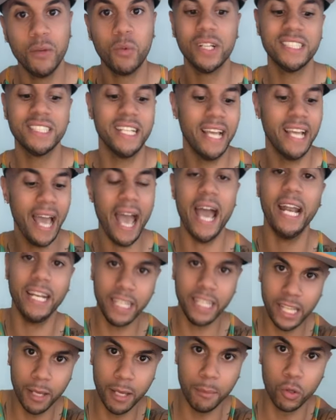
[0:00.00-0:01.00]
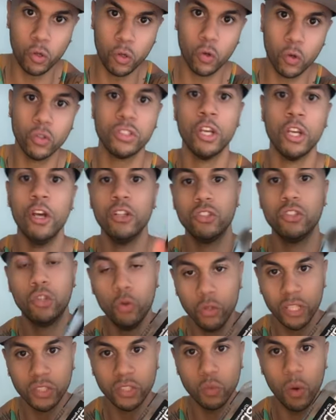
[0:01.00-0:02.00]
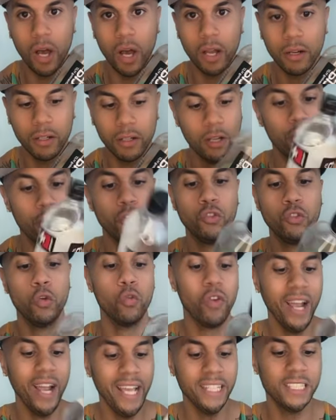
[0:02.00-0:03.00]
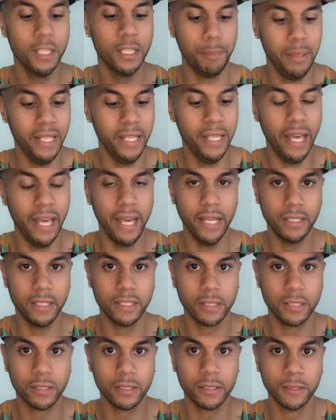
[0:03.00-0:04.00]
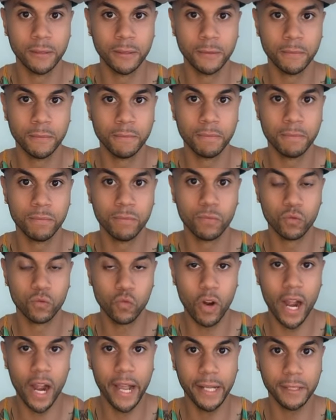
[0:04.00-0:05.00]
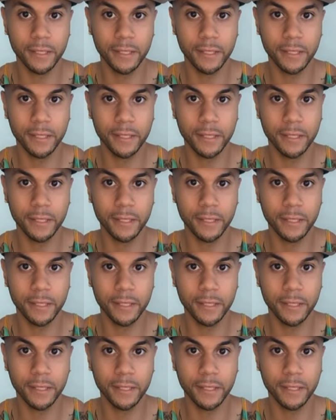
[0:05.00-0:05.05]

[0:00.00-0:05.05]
they added chemicals to this water to raise the pH, right,